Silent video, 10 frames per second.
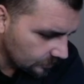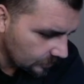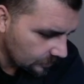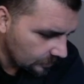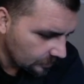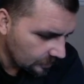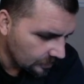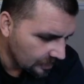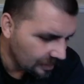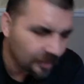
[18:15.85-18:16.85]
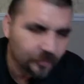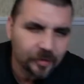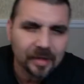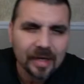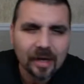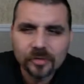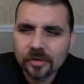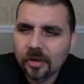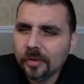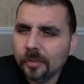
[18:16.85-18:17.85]
Is that a different account,
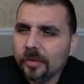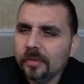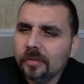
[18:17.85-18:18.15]
Geronimo?